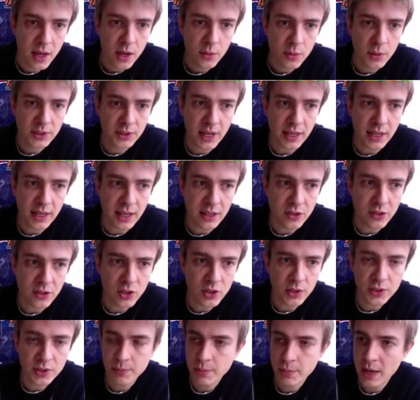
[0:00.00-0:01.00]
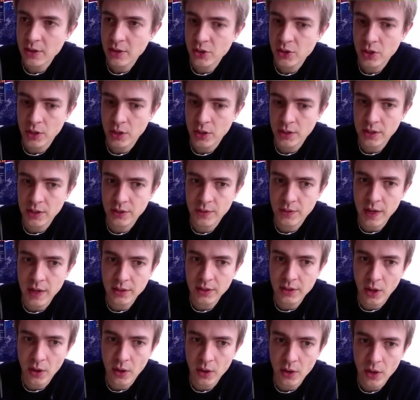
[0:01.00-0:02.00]
What I can just mention is
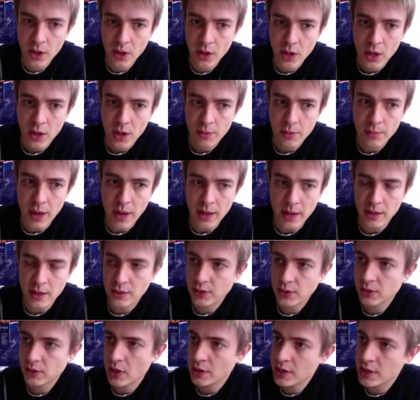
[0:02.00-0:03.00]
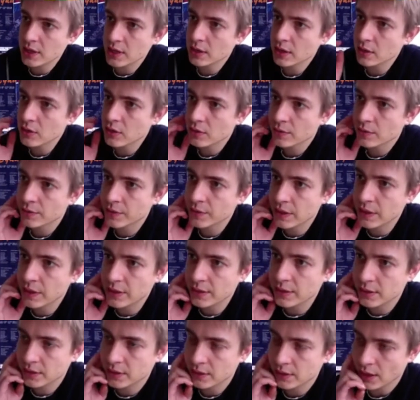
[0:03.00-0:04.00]
that by studying
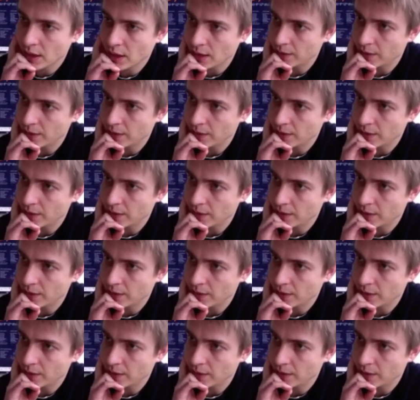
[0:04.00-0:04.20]
these